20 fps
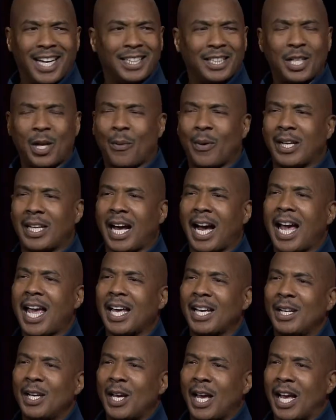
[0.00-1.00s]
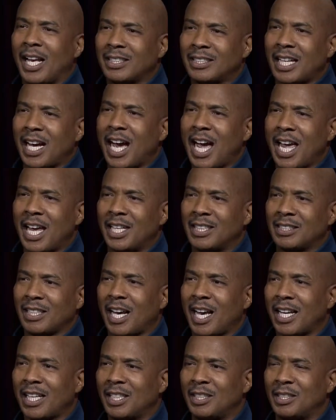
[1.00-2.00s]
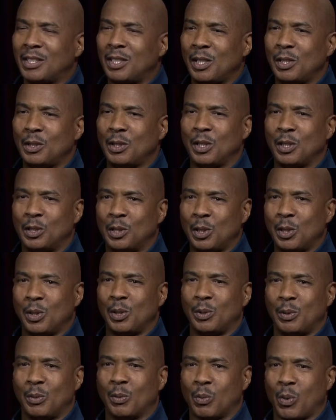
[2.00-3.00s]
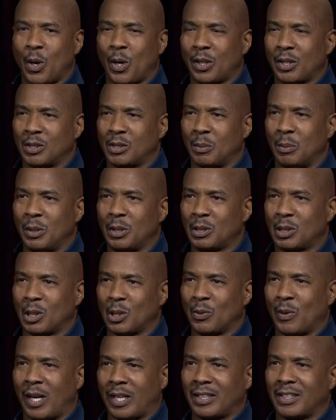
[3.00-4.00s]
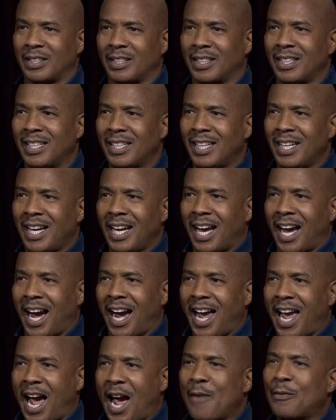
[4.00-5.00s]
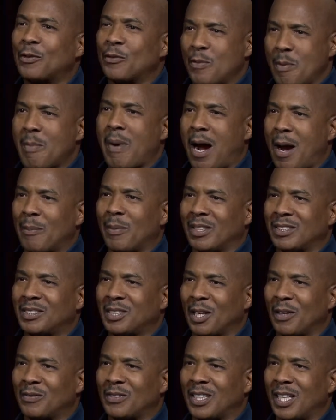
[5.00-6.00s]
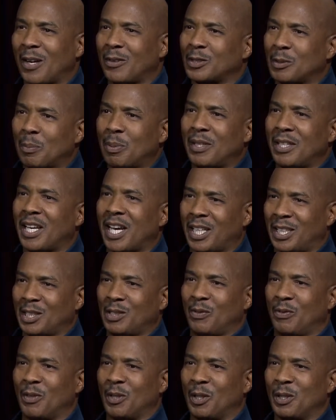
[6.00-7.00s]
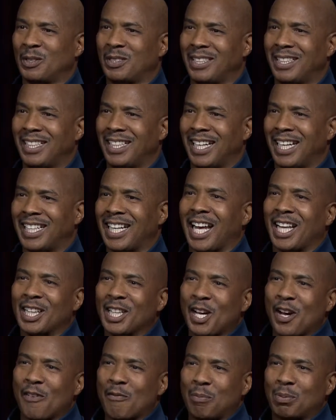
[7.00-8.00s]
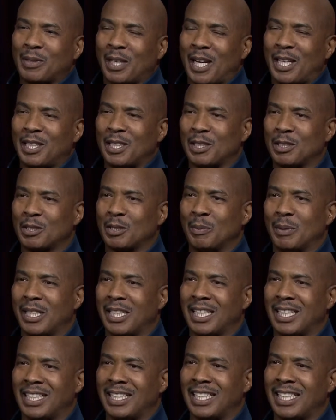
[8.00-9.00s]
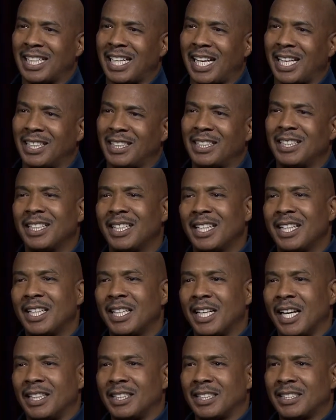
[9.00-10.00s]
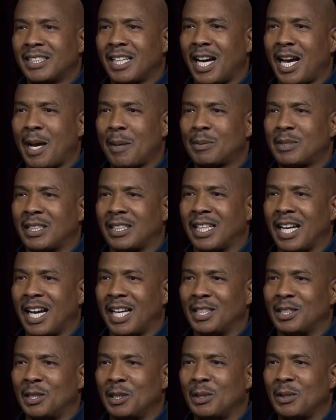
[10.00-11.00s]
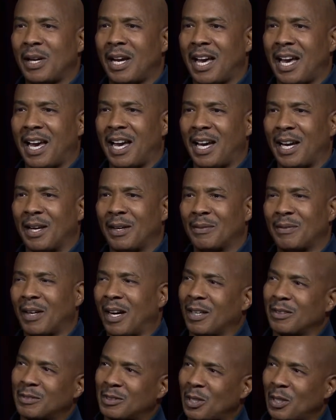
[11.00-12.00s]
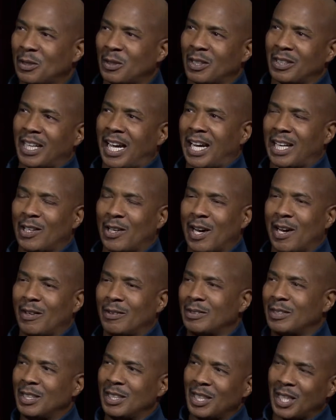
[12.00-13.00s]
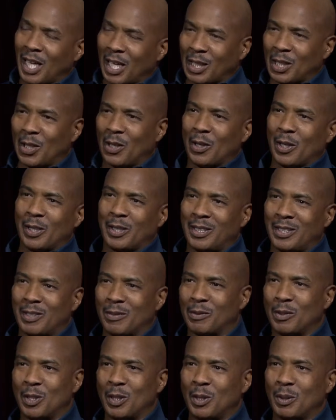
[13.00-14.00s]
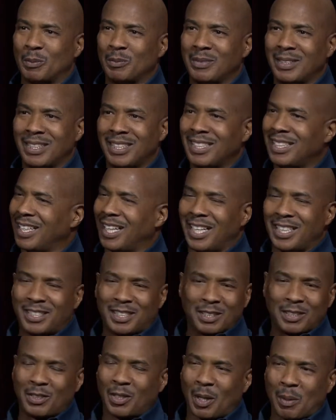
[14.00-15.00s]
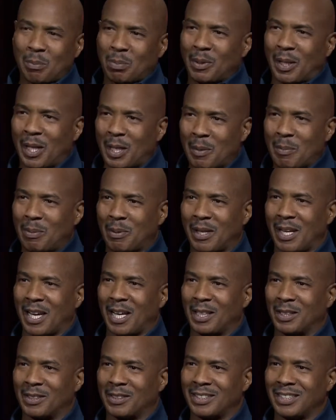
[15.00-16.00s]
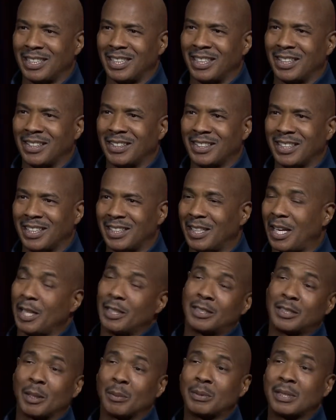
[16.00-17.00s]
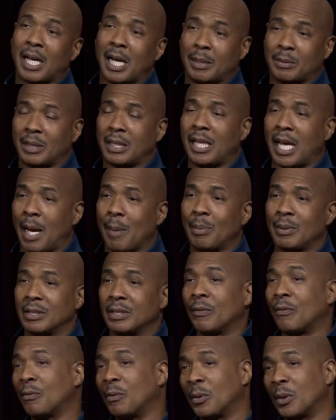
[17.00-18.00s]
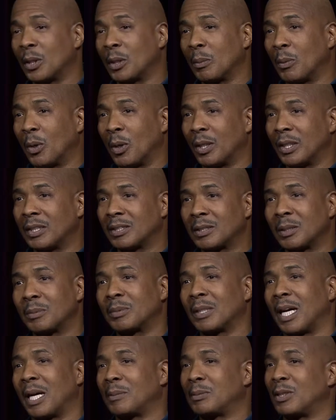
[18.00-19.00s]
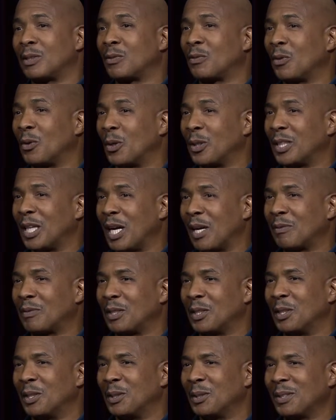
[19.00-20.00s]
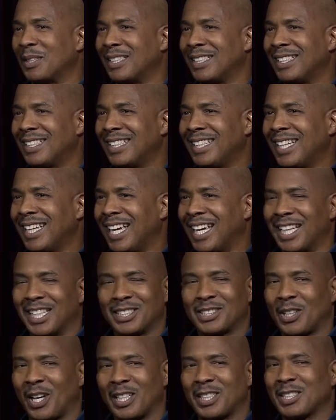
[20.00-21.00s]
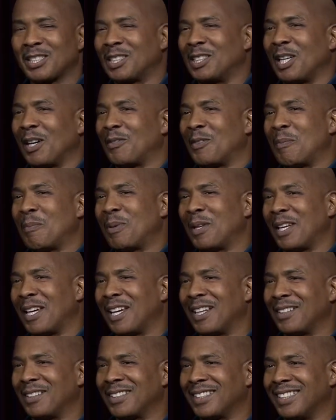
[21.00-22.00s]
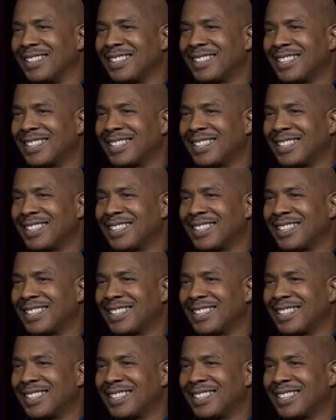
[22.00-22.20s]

you know what? I as I as I continue to do work as a musical director, I, I have to remind myself that I was a pianist first, right. and I love playing the instrument. And in and, the times that I do have, I'll turn the light up and go in the room and just start playing the piano, you know. And, and sometimes it happens at four in the morning, sometimes it's four in the afternoon. And so I just love the piano, you know.